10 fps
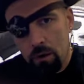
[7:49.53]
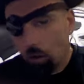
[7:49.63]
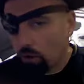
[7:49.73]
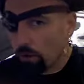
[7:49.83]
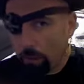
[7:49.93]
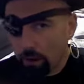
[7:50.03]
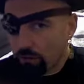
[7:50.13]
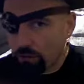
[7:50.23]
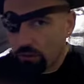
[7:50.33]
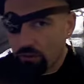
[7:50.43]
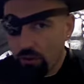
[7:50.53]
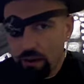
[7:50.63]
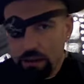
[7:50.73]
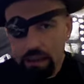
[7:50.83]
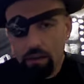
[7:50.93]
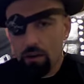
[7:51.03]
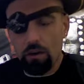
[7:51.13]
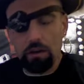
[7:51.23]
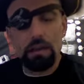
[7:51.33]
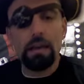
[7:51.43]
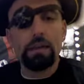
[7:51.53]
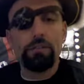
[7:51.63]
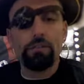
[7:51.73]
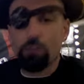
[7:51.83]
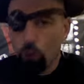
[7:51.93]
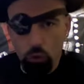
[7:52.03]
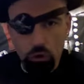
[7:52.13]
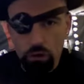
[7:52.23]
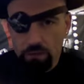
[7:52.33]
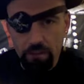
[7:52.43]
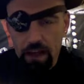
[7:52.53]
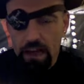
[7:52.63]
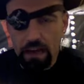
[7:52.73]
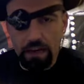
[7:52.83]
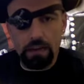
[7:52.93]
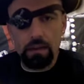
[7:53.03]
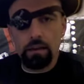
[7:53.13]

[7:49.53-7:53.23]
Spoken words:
or your parents aren't staying that long, it's totally fine.